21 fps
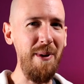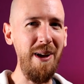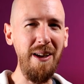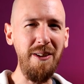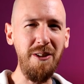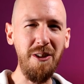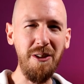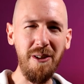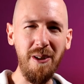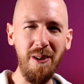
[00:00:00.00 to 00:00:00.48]

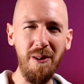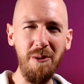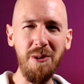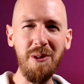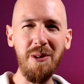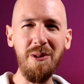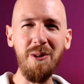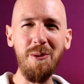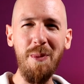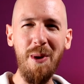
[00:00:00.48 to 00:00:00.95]
It just
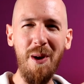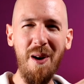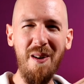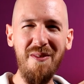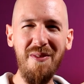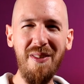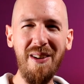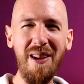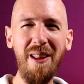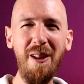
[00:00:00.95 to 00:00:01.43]
loosens me
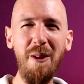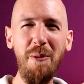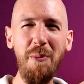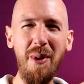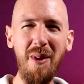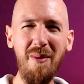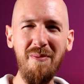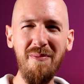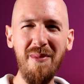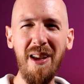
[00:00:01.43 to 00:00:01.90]
off a little
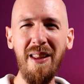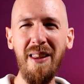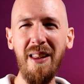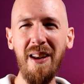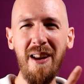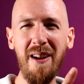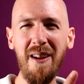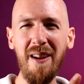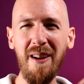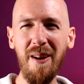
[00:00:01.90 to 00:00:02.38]
bit, and
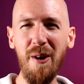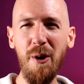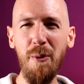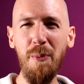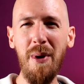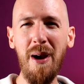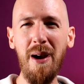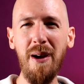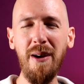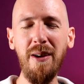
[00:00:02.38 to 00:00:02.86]
then I can go
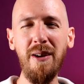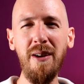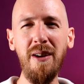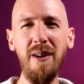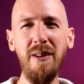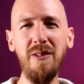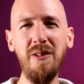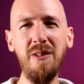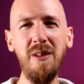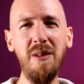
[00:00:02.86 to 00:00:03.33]
back
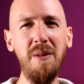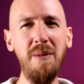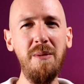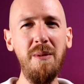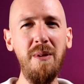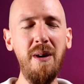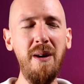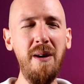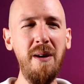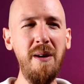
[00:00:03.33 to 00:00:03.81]

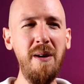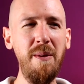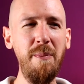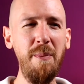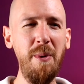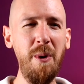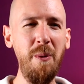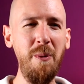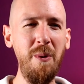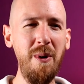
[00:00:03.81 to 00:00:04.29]
to
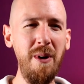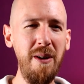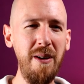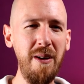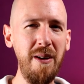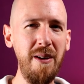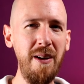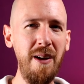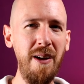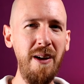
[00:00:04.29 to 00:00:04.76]

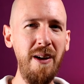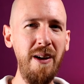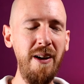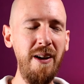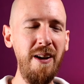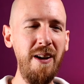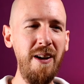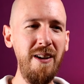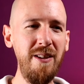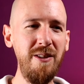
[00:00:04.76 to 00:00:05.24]
work.
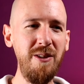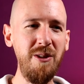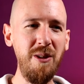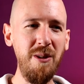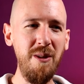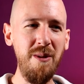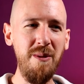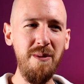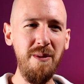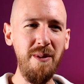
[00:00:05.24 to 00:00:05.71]

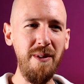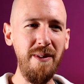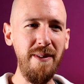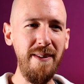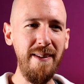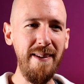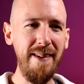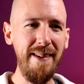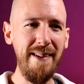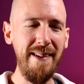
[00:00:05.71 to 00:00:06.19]
So,
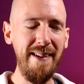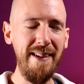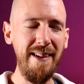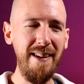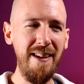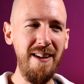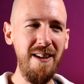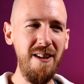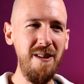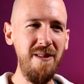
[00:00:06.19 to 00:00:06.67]

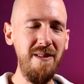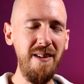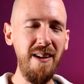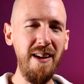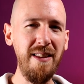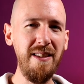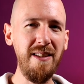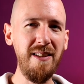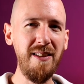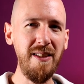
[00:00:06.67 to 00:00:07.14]

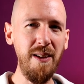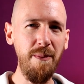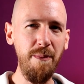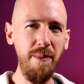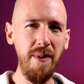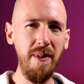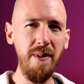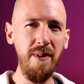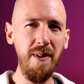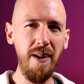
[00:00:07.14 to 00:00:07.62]
it's
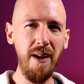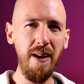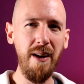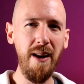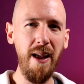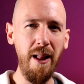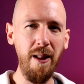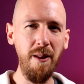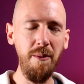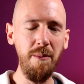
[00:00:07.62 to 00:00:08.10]
something that can
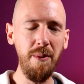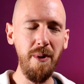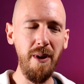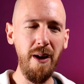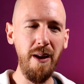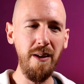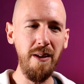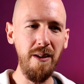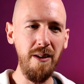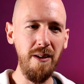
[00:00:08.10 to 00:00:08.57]
help,
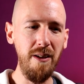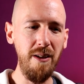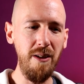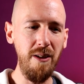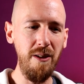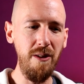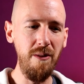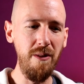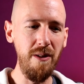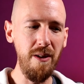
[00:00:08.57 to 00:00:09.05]
and
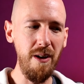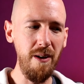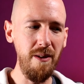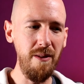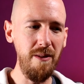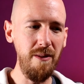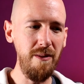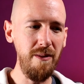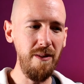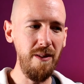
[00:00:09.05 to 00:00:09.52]

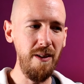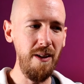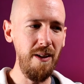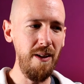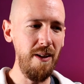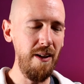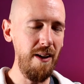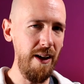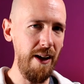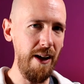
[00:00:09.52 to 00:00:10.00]

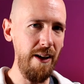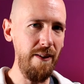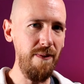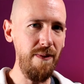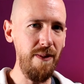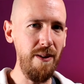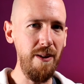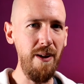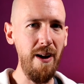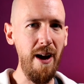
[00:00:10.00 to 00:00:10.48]

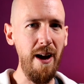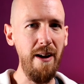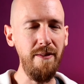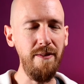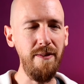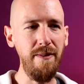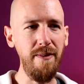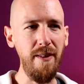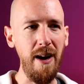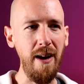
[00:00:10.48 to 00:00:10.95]
if you
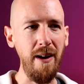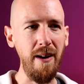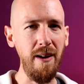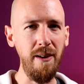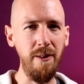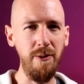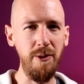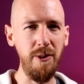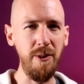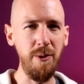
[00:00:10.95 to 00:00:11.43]
have
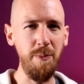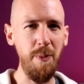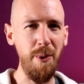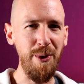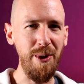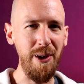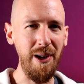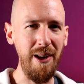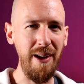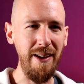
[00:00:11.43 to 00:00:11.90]
ankylosing
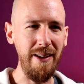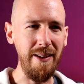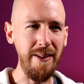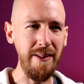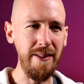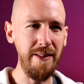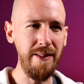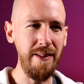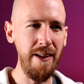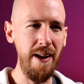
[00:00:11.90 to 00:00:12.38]

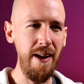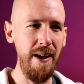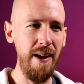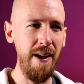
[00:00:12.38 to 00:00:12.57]
spondylitis,